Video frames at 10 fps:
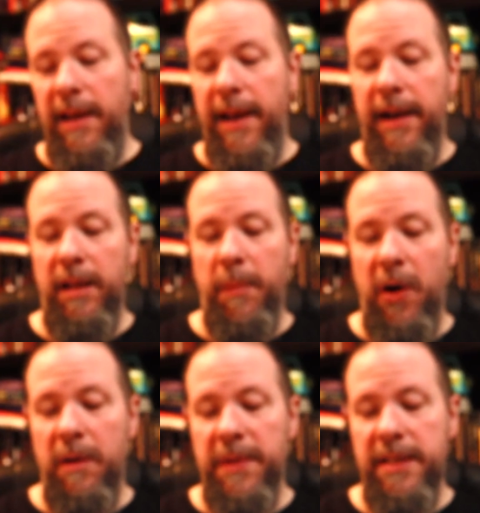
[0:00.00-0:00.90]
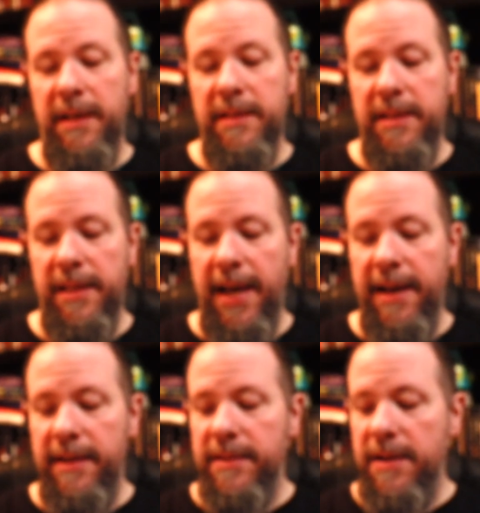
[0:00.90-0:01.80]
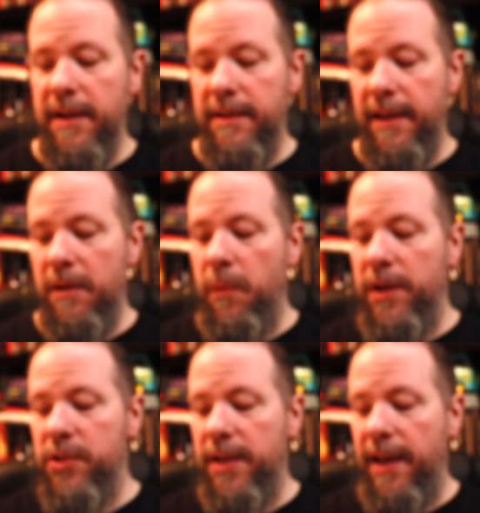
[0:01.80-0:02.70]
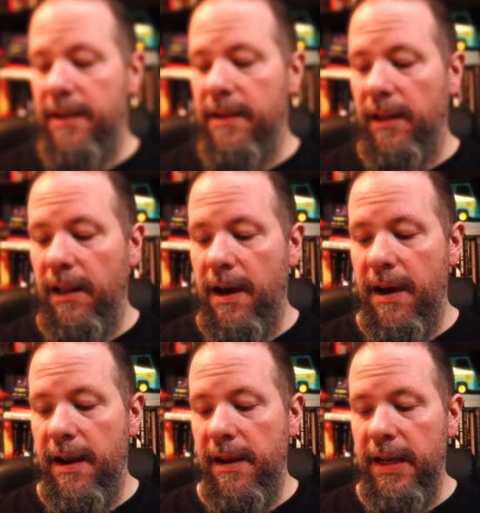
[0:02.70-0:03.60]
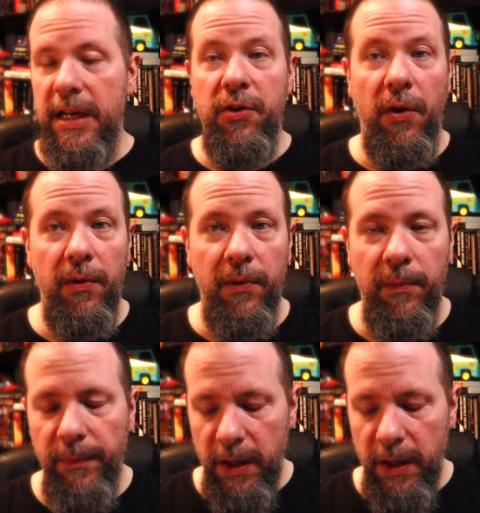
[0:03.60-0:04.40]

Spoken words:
And at the bottom it says, that is not dead which can lie eternal.